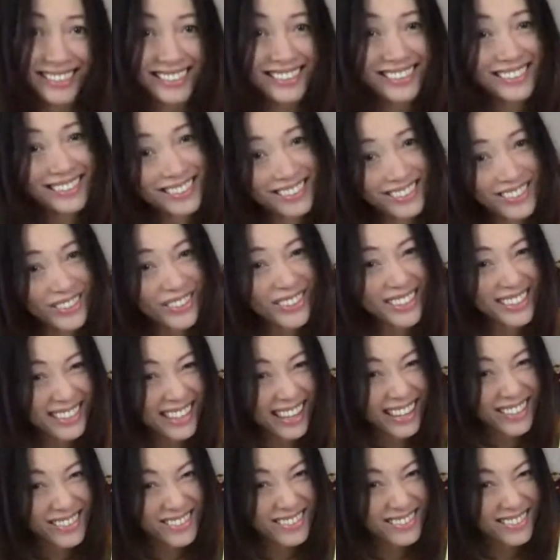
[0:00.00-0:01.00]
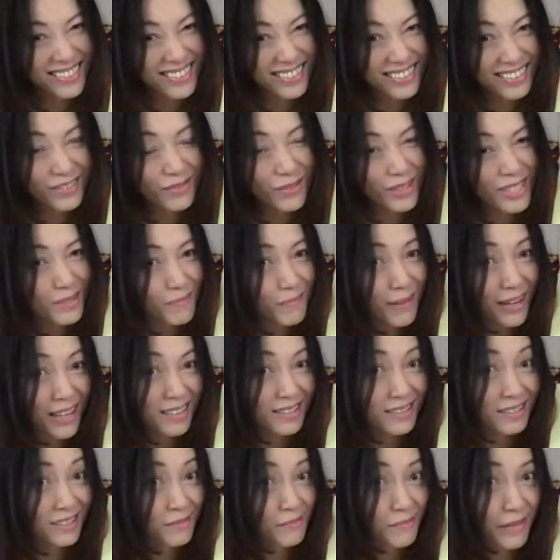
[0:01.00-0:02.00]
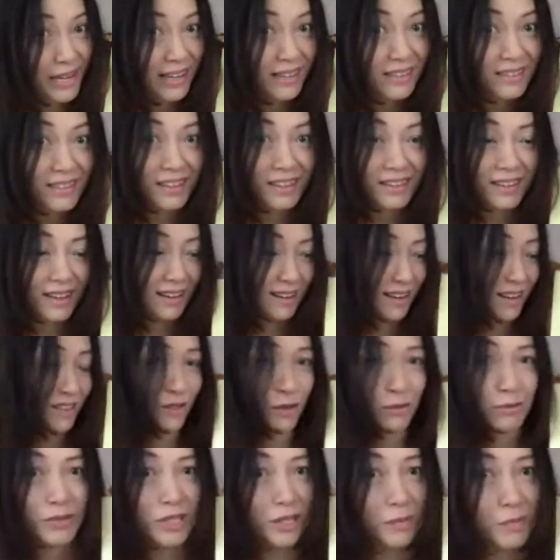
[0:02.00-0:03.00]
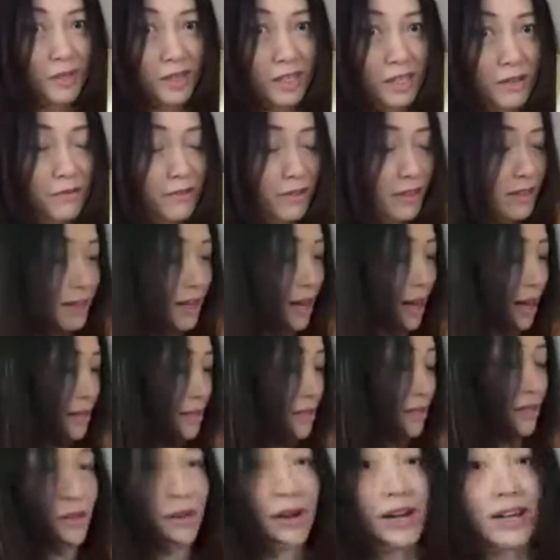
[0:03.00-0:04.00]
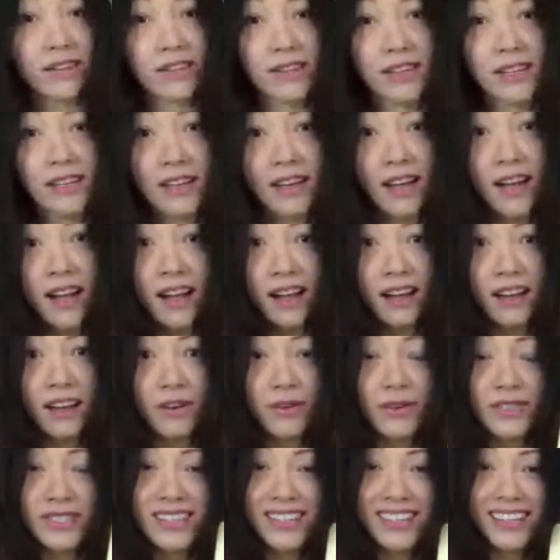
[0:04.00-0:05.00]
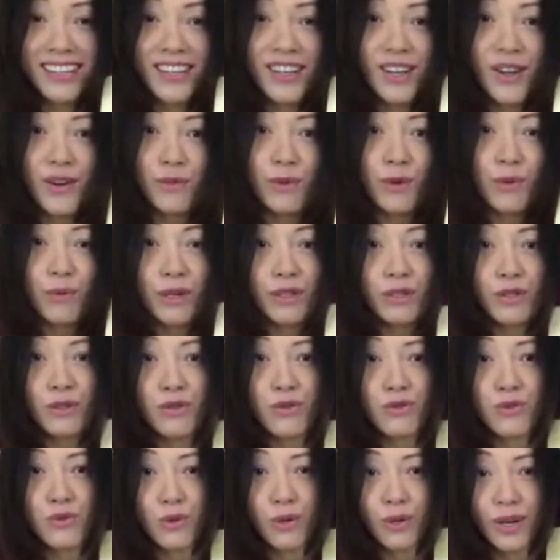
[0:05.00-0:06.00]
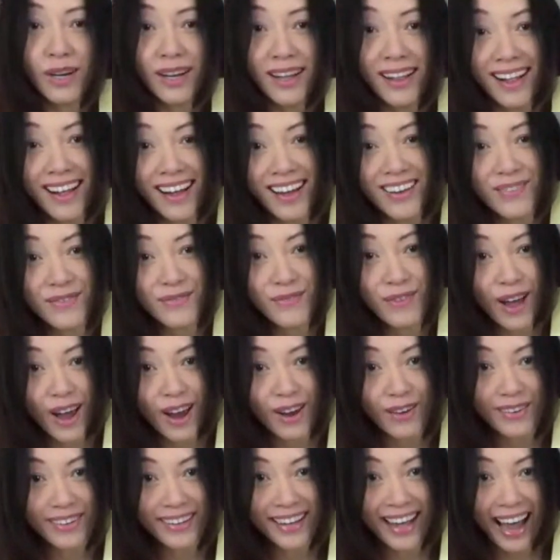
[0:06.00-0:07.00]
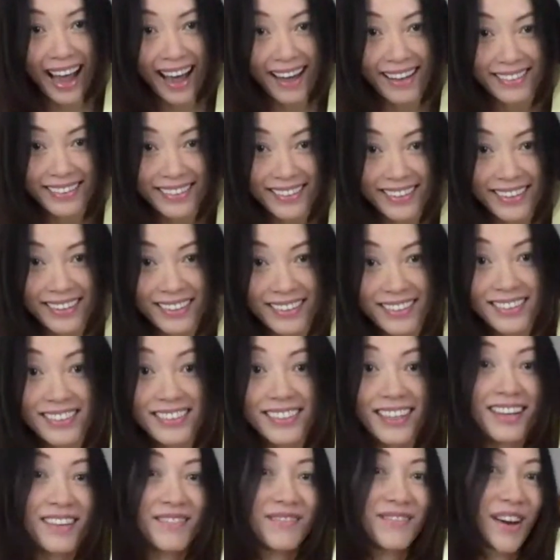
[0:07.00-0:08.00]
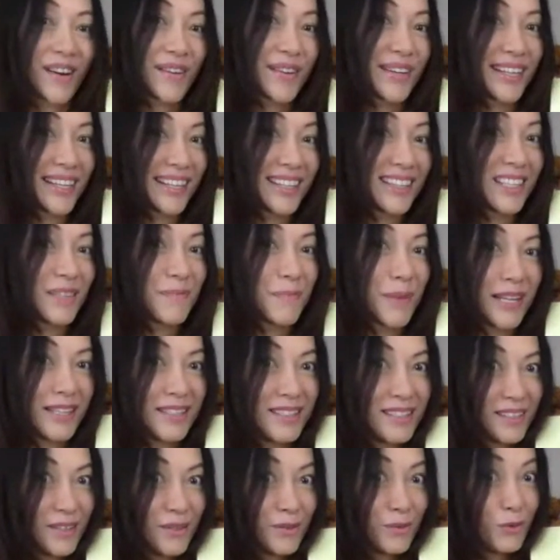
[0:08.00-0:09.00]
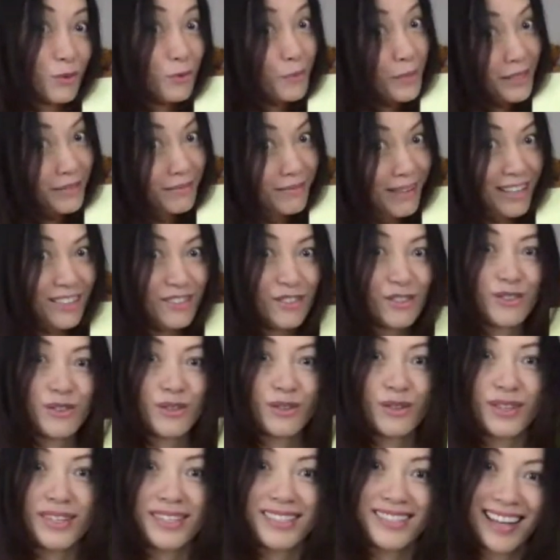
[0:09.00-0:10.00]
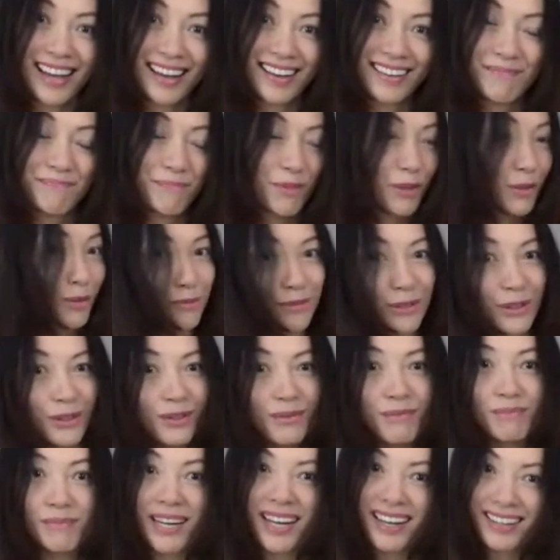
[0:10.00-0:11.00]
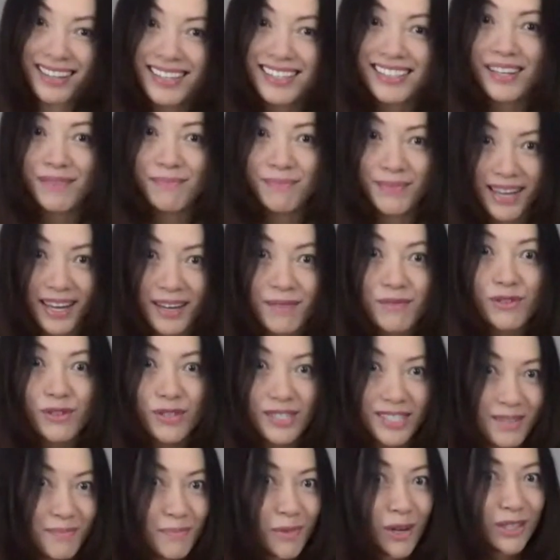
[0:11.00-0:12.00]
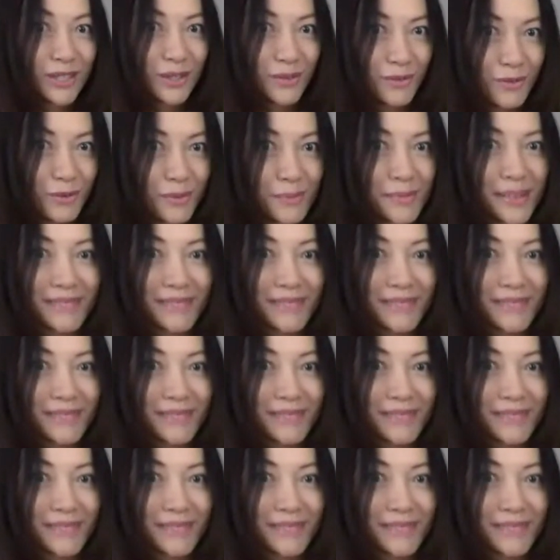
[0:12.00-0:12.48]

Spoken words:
showing that she respects her man, and I don't really believe in that. So I think currently we want to draw a very elegant and very independent woman, and she is beautiful, but at the same time, she's a modern woman.